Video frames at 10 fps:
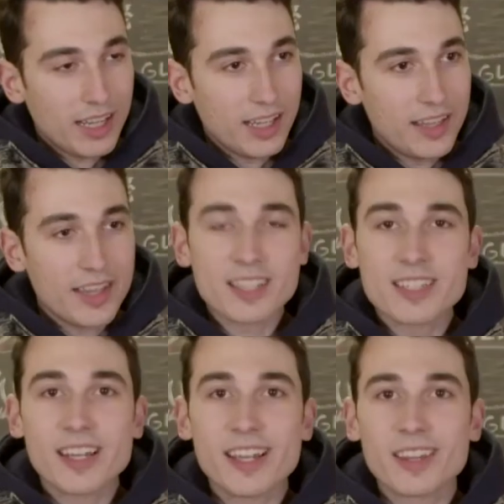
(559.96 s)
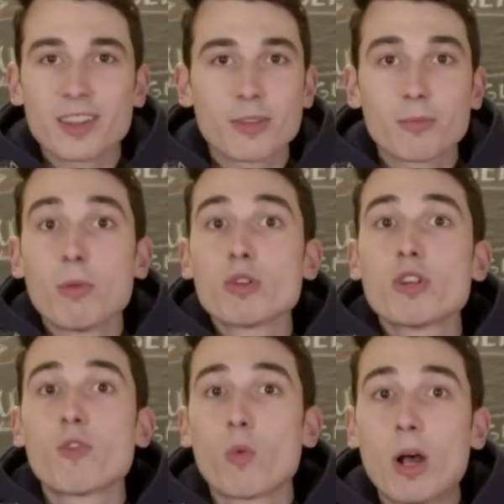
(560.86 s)
And the next thing I get, most
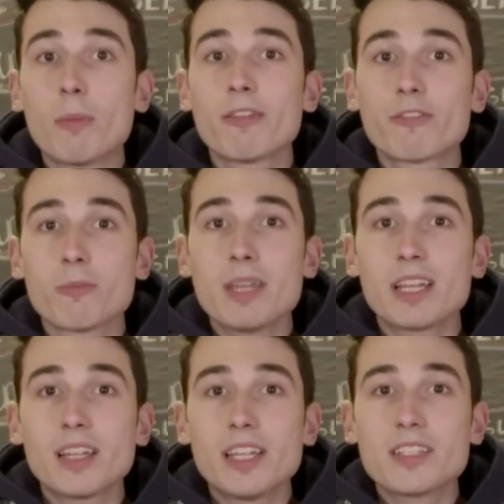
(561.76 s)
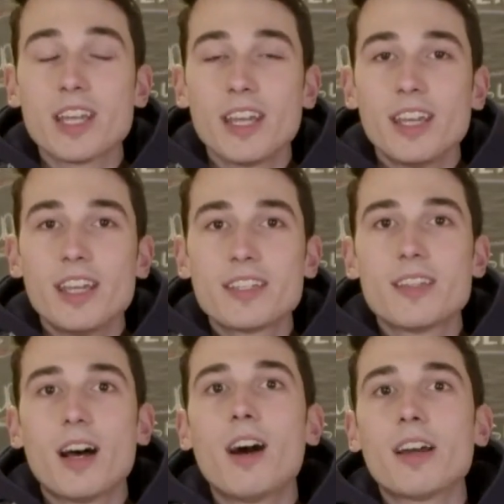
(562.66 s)
overwhelming for me at least, is
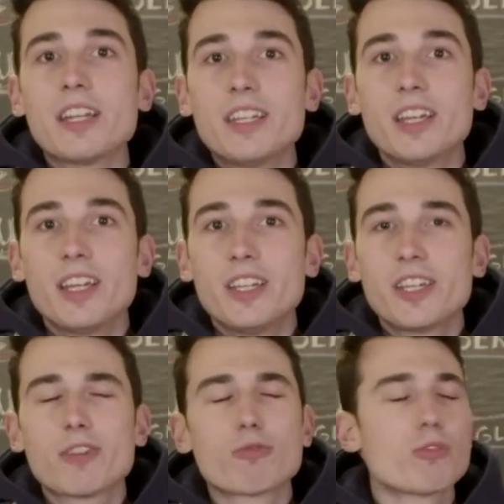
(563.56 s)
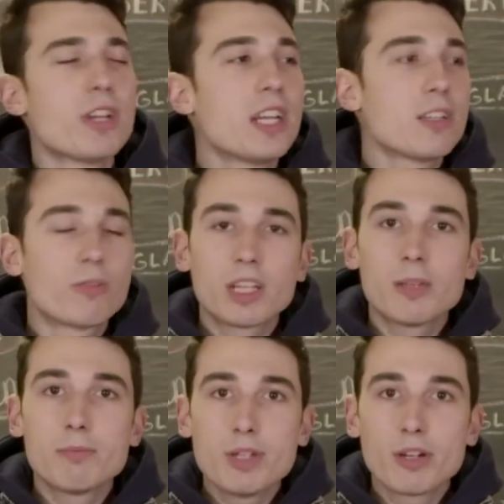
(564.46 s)
the honey. You get a really,
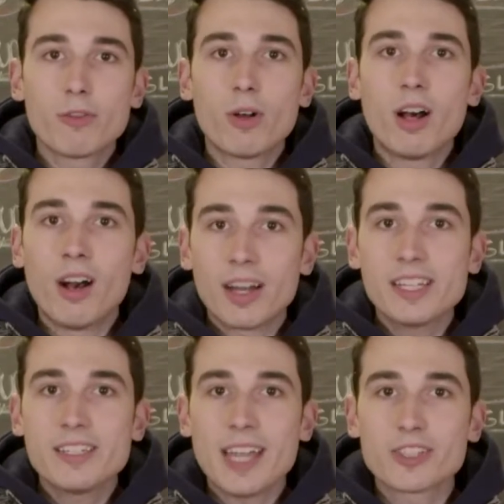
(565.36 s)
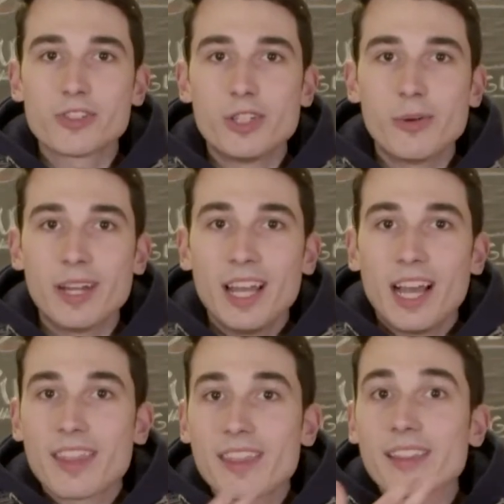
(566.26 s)
really beautiful honey texture to it.
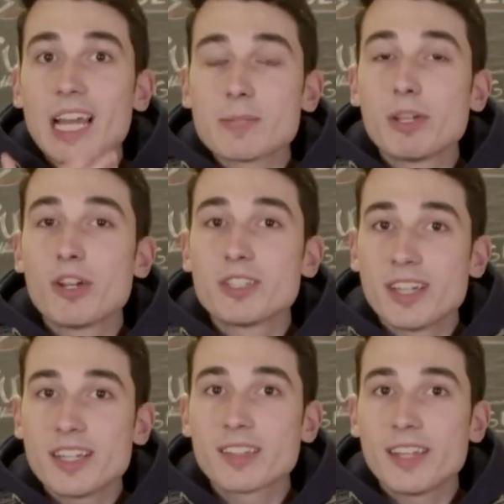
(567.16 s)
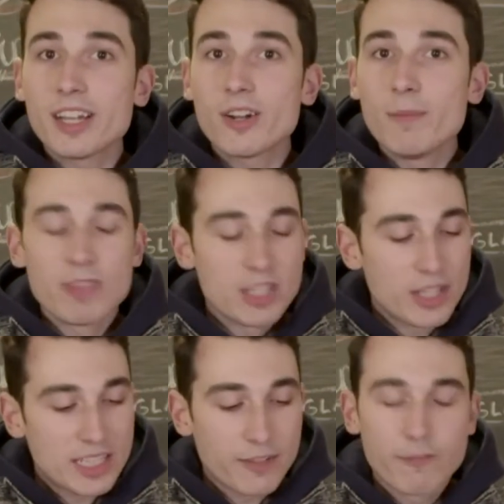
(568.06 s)
I think that's because it is thicker,
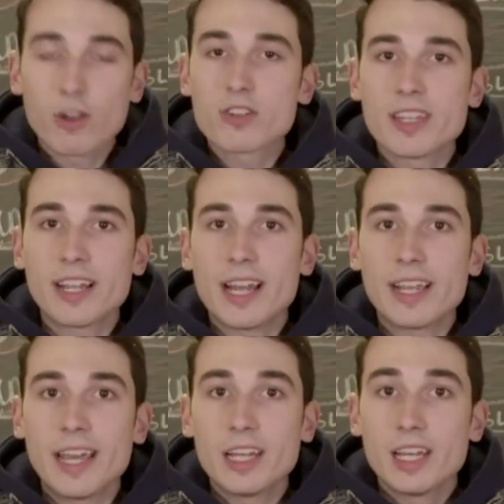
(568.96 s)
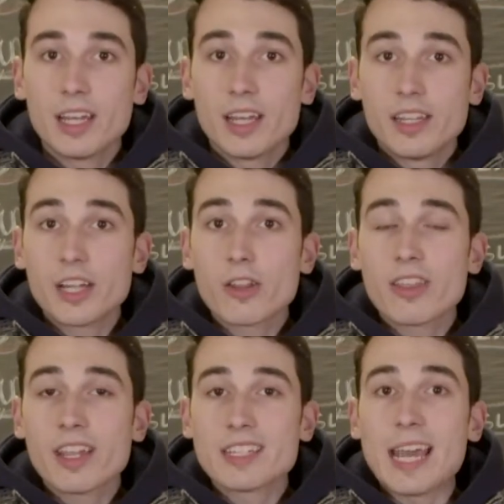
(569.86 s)
so that's the first thing I get. The other
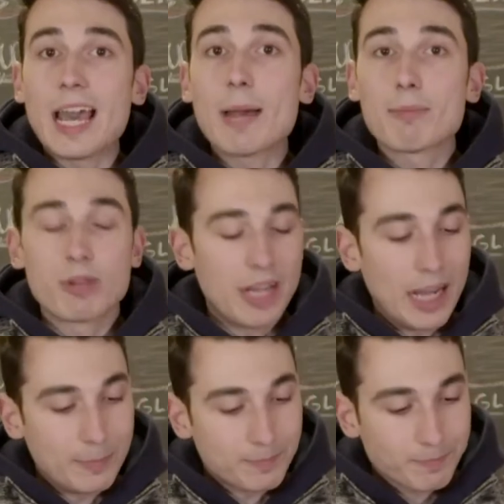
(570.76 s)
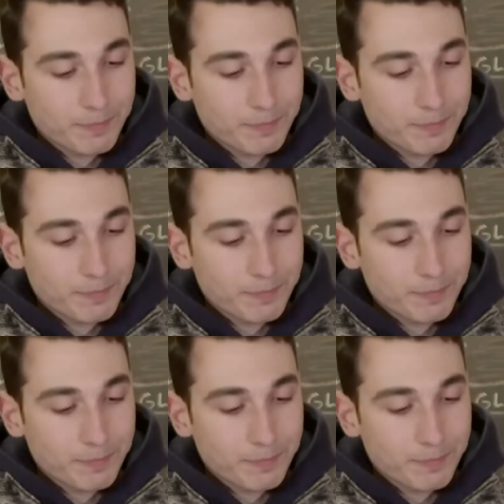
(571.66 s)
thing is apricot.